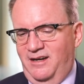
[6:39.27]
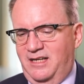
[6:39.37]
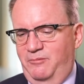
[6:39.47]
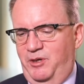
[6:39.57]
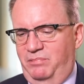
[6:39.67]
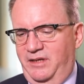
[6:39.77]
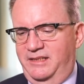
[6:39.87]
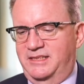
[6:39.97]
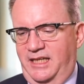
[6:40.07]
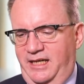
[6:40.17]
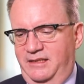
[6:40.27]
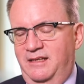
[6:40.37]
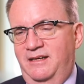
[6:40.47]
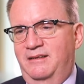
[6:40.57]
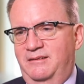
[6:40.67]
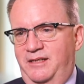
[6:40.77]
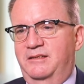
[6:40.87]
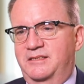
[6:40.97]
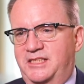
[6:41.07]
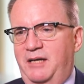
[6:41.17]
come in place. And
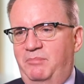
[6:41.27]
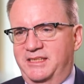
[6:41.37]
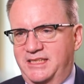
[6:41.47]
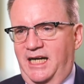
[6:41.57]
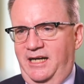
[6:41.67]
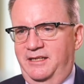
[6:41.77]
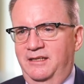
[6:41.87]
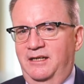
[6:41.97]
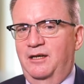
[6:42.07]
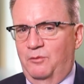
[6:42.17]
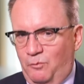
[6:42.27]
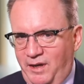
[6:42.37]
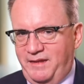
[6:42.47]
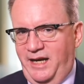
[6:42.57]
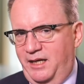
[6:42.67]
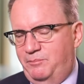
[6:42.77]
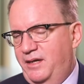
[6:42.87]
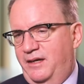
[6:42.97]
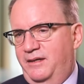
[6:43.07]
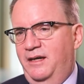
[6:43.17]
side by side with
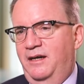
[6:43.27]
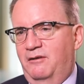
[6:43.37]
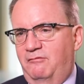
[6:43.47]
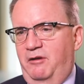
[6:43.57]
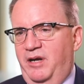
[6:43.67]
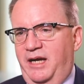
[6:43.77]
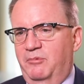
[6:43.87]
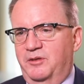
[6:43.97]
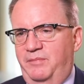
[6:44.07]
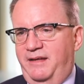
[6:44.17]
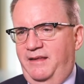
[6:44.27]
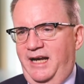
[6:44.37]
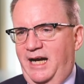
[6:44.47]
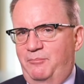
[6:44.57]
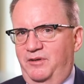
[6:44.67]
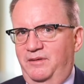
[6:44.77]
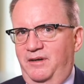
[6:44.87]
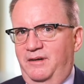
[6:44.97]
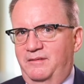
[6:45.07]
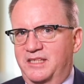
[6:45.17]
ADP, we've been able to make that happen.
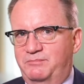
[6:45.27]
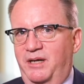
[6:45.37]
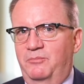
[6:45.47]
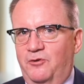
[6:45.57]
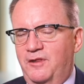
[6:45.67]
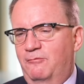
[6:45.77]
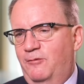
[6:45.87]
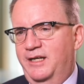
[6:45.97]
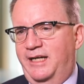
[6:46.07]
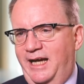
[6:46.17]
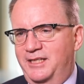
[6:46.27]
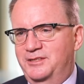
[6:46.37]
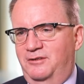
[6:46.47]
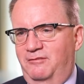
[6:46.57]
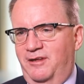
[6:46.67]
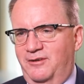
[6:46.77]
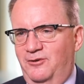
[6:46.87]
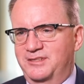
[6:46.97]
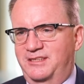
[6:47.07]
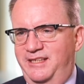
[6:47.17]
There's been more than one occasion over the
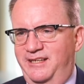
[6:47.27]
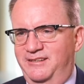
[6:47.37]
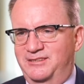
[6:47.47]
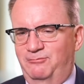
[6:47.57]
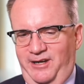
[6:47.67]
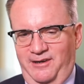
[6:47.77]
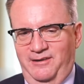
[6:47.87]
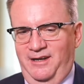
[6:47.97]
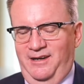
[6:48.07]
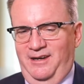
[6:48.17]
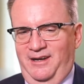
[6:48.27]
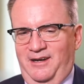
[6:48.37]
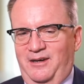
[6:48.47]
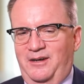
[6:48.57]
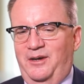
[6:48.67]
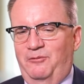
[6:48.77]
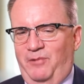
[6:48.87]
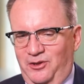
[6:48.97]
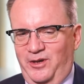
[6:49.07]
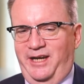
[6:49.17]
course of years where
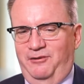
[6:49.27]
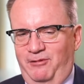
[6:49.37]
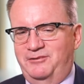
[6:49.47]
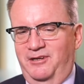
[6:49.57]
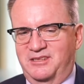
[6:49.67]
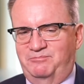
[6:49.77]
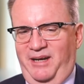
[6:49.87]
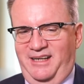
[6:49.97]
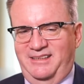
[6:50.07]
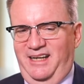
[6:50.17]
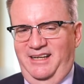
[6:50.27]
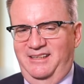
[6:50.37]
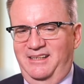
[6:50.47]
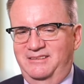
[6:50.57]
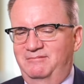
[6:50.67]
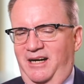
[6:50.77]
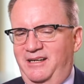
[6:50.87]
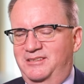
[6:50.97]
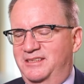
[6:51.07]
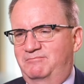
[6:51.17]
we look in retrospect and
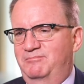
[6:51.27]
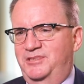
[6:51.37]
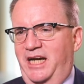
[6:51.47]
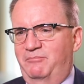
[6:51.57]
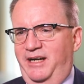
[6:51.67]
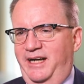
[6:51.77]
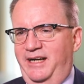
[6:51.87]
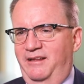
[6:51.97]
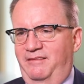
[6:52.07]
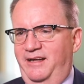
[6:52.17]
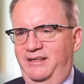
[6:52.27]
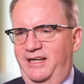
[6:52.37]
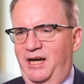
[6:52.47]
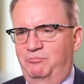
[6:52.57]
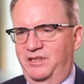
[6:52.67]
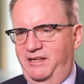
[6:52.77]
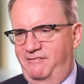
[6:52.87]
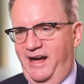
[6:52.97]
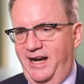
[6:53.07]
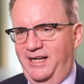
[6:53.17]
I just shake my head and think, I can't
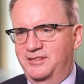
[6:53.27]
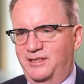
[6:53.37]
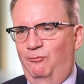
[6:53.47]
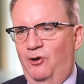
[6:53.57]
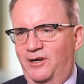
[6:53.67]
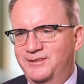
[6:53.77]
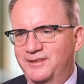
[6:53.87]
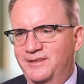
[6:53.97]
believe that actually worked.